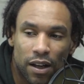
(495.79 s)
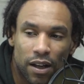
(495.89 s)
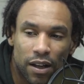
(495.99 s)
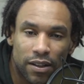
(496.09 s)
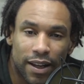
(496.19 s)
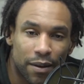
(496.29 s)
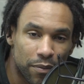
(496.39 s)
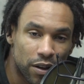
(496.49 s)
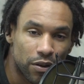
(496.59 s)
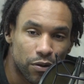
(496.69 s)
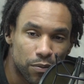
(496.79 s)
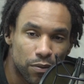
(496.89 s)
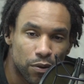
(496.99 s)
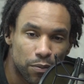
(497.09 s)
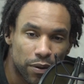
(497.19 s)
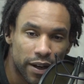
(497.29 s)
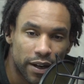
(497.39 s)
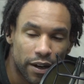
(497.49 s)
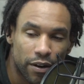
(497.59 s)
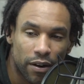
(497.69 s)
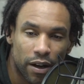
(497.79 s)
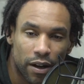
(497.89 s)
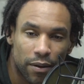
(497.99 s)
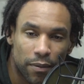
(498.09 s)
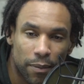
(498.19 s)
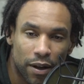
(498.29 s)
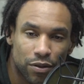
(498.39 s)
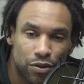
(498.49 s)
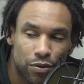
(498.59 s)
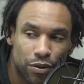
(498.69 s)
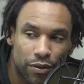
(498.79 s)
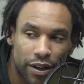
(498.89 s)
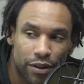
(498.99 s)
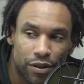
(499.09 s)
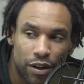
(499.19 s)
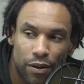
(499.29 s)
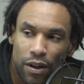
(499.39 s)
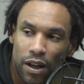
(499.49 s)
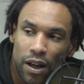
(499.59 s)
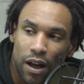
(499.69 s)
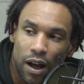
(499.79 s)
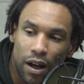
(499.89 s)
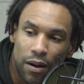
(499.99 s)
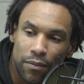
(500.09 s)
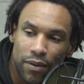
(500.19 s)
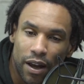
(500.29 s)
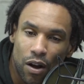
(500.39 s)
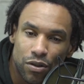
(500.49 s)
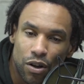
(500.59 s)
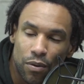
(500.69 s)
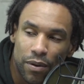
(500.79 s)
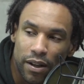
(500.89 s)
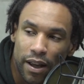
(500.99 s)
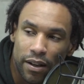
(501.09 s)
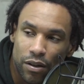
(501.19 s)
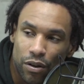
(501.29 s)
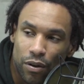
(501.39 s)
Nate Miller, who played here about 2 or 3 years ago. They all told me that